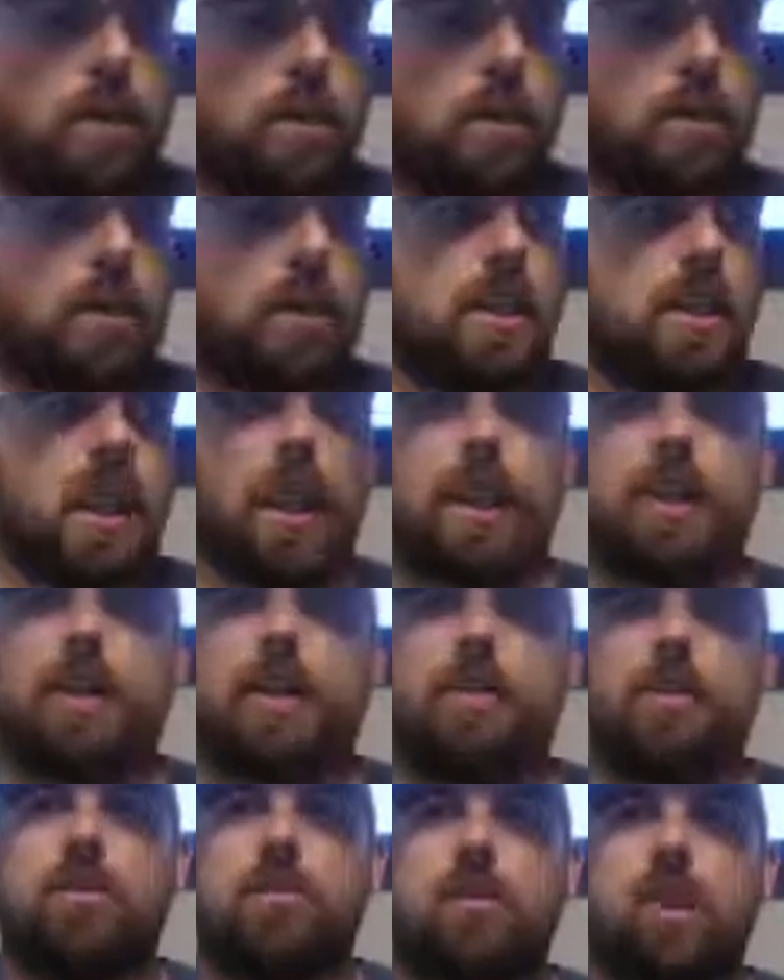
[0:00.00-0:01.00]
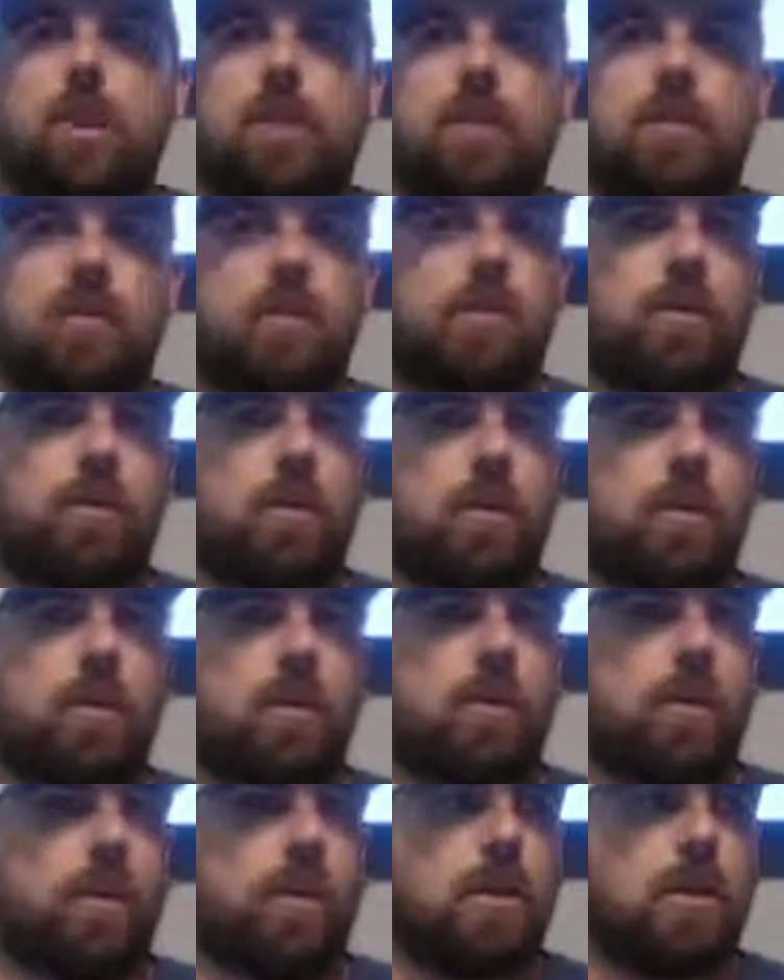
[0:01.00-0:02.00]
Would you count it as one of,
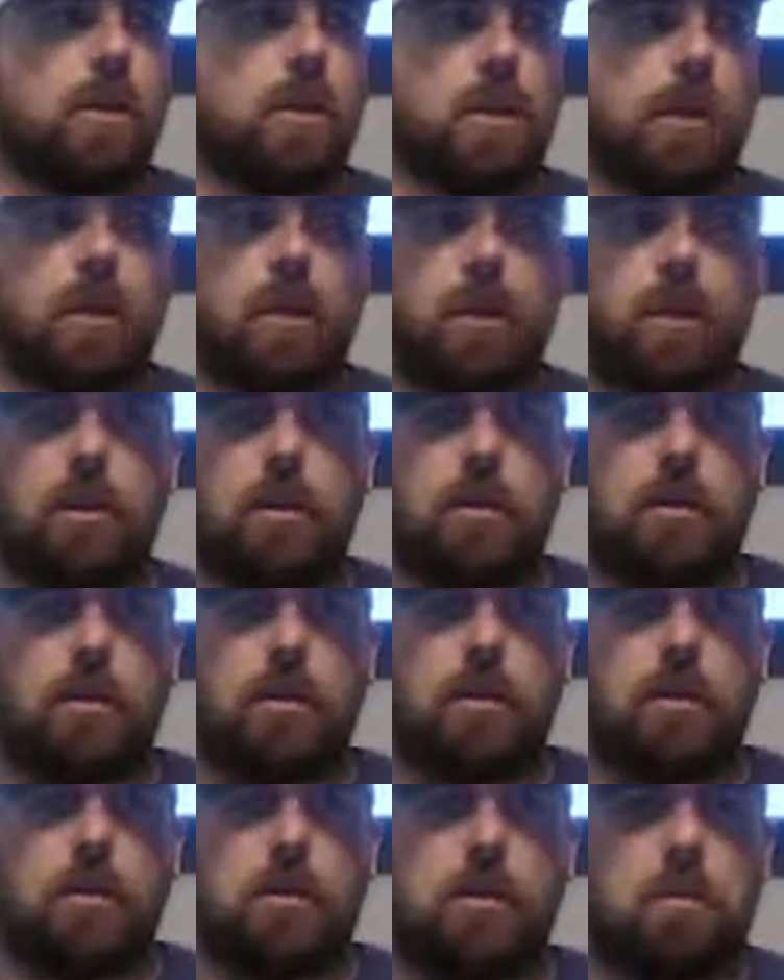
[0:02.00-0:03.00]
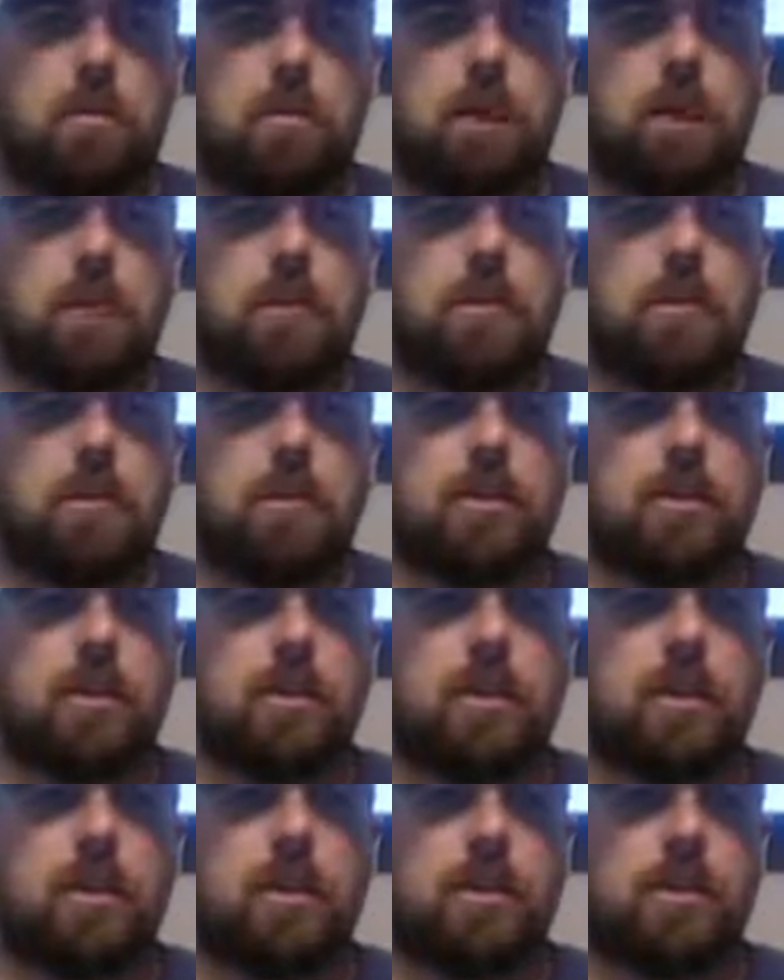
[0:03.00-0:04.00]
the
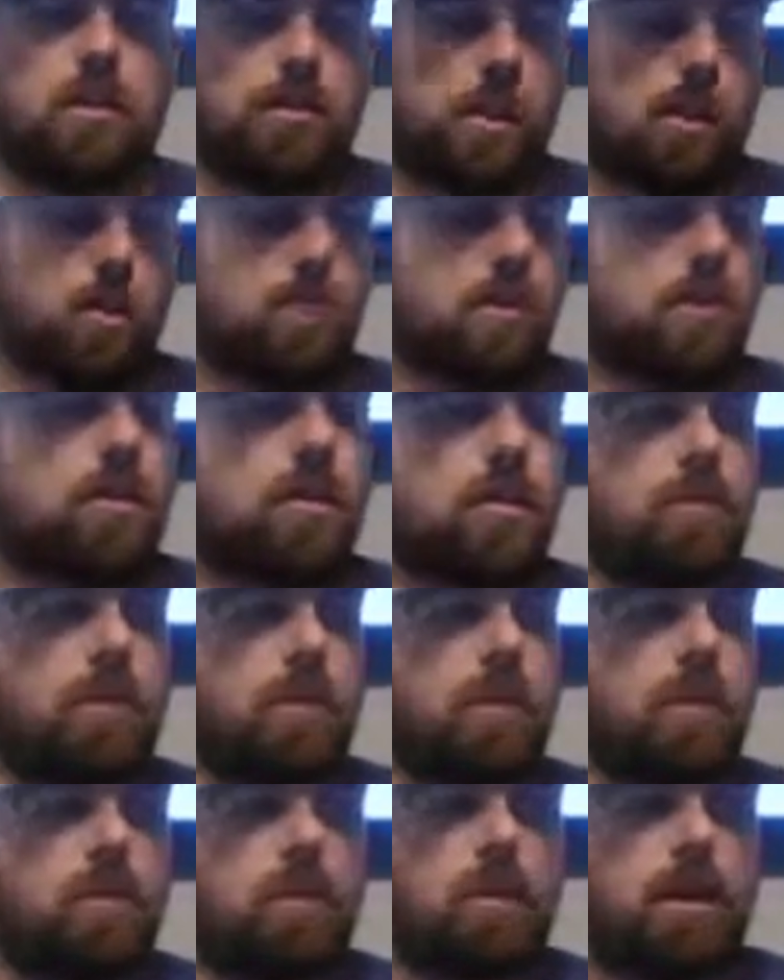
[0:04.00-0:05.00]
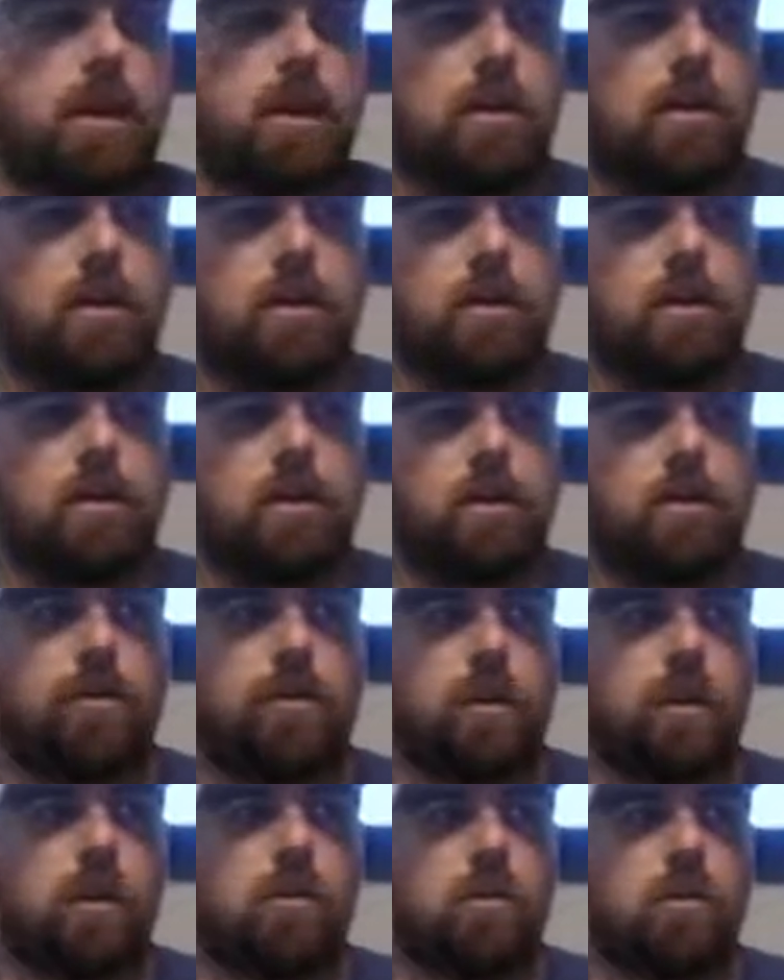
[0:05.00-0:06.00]
biggest disappointments of your career, or do
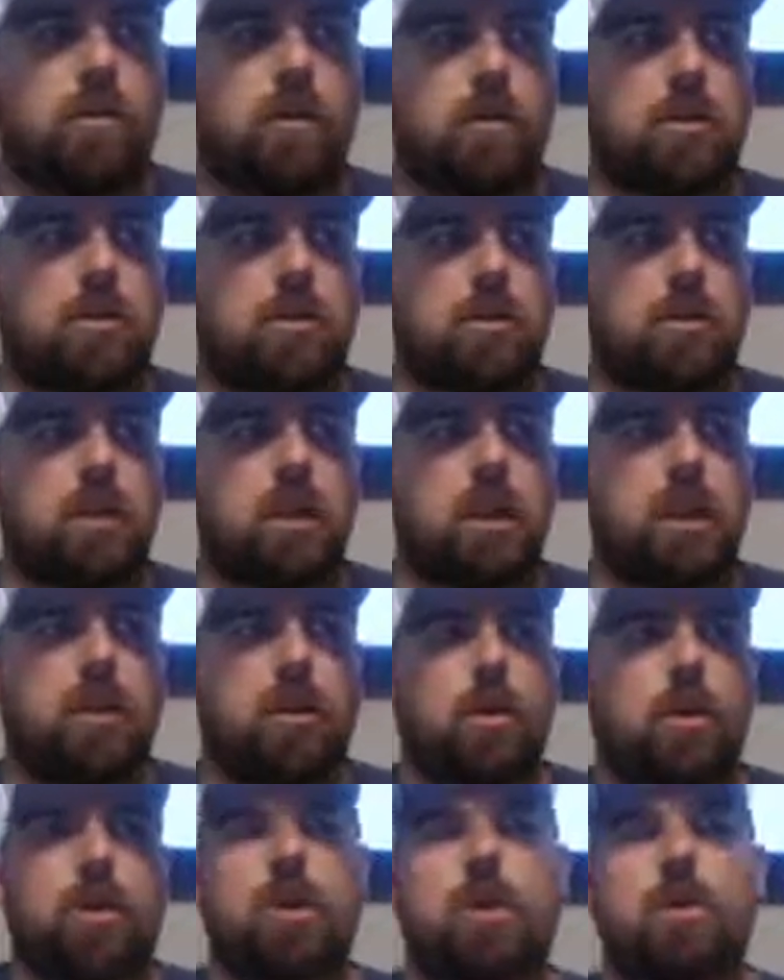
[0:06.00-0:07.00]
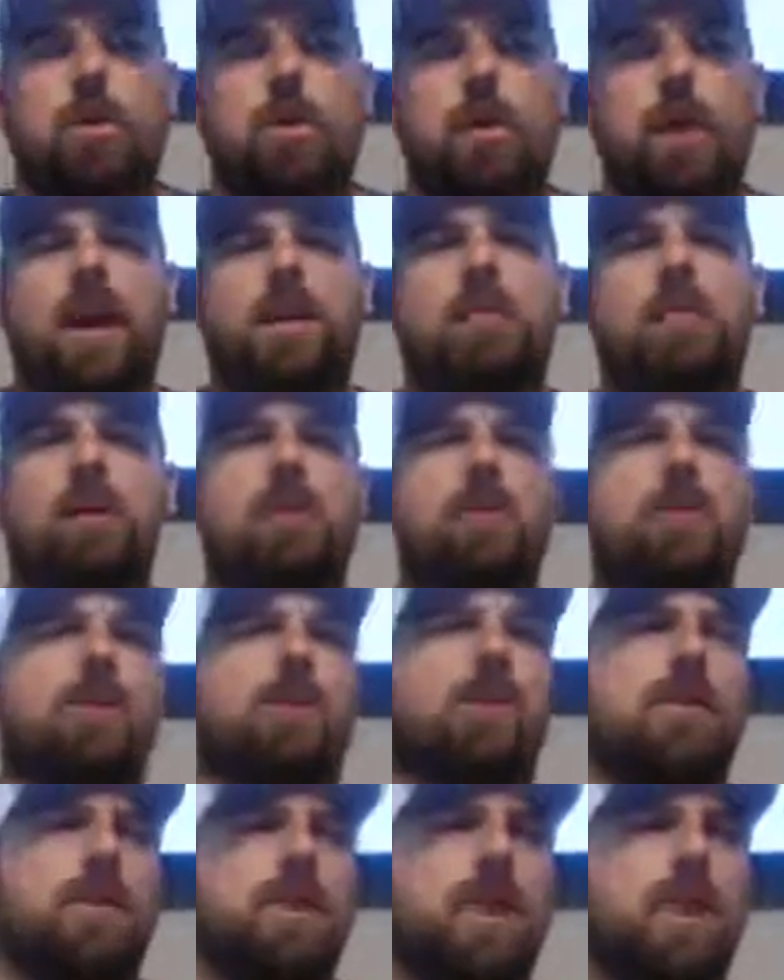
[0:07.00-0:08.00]
you find it or you're proud
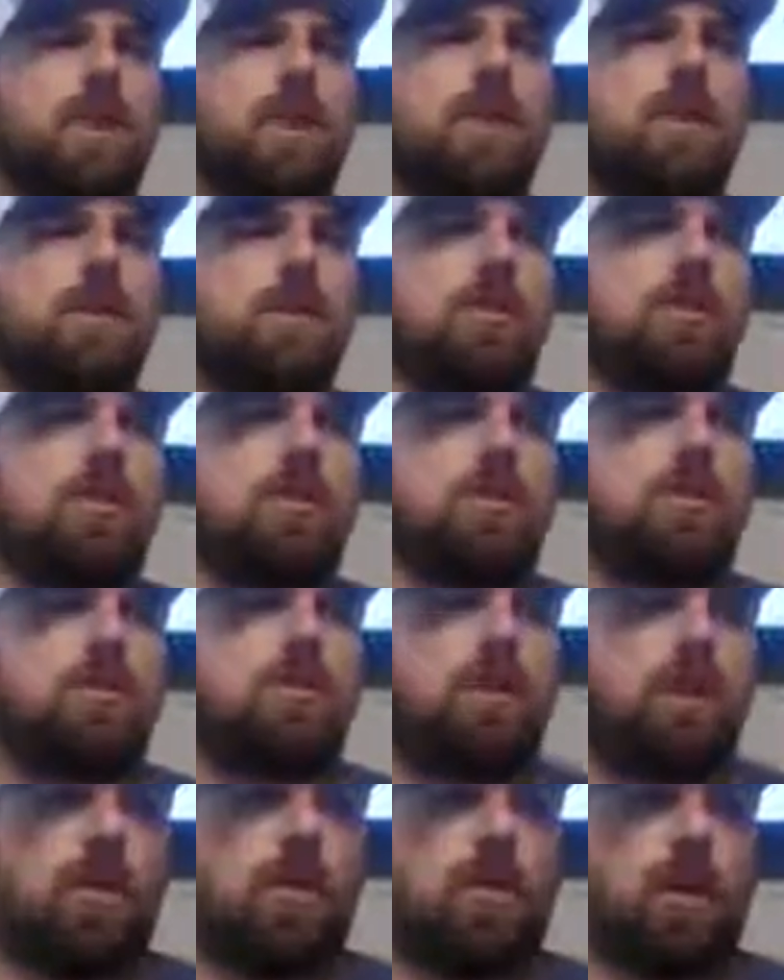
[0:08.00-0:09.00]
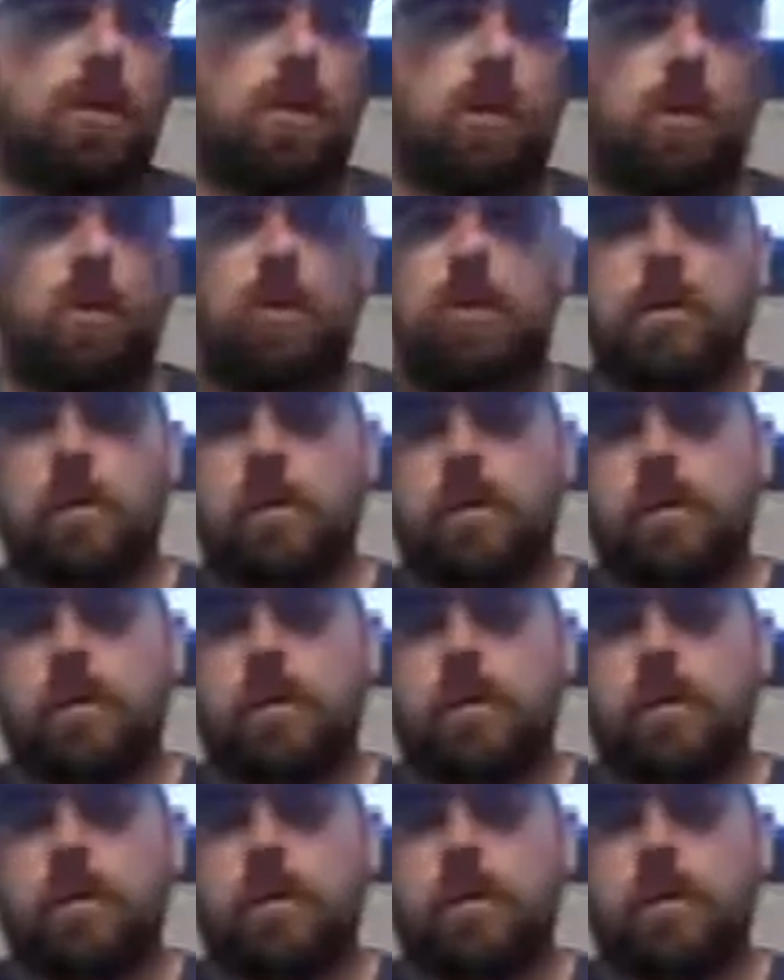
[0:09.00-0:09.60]
because you continue to strive on?